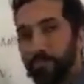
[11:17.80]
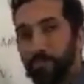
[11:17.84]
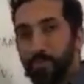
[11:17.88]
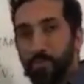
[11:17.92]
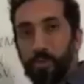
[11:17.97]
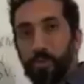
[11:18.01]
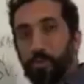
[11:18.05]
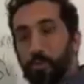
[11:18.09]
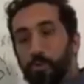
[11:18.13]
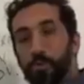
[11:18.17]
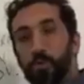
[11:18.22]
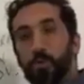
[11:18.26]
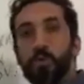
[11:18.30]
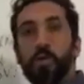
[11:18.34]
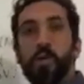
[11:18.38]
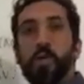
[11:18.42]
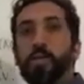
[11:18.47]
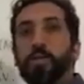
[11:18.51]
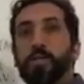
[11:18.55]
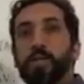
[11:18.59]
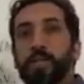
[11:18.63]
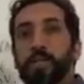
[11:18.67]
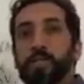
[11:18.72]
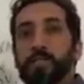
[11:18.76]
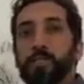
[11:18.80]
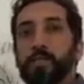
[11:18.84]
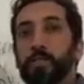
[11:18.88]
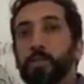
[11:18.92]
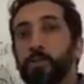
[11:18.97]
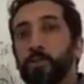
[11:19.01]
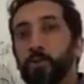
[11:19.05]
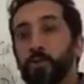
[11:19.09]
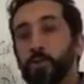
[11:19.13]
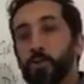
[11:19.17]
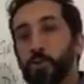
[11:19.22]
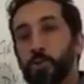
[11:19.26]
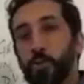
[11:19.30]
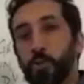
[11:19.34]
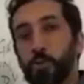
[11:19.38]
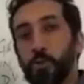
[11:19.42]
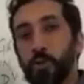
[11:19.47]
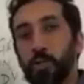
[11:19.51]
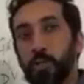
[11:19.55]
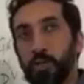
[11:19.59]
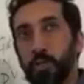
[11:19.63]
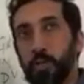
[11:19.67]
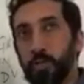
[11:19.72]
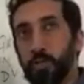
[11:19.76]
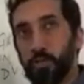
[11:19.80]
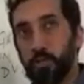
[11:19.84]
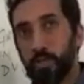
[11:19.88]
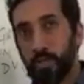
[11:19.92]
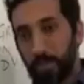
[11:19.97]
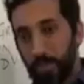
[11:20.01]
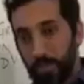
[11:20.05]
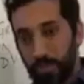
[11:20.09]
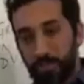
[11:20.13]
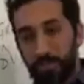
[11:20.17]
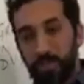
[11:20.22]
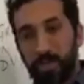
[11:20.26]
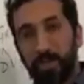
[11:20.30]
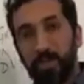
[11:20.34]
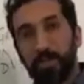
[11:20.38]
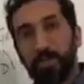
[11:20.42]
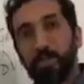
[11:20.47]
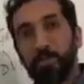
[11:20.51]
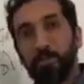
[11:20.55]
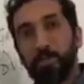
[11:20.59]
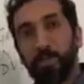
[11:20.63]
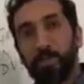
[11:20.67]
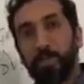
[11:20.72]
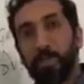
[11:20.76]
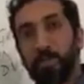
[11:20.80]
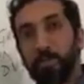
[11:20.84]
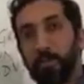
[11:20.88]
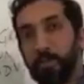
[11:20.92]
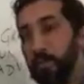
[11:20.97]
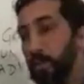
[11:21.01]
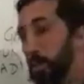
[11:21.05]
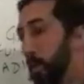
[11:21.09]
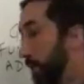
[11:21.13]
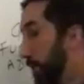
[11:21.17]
There's no context, there's no story, there's nothing tying them together.